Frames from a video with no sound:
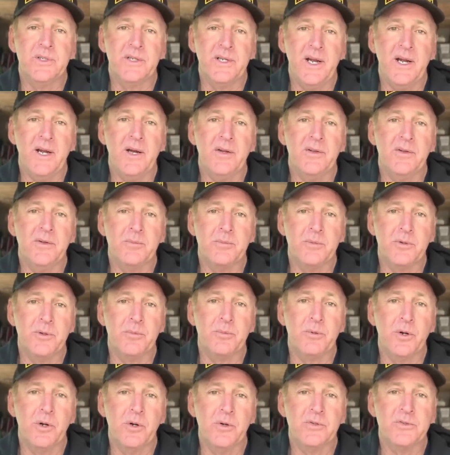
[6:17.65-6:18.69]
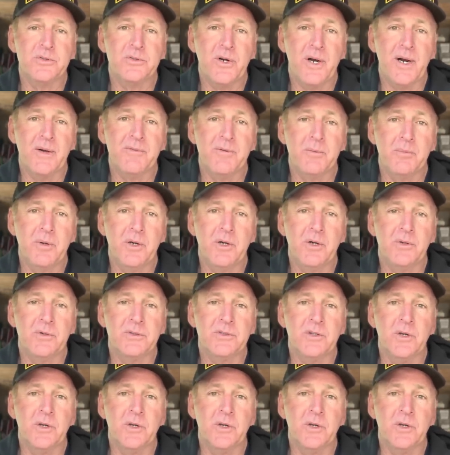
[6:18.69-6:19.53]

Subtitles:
and how their pros drive the boat.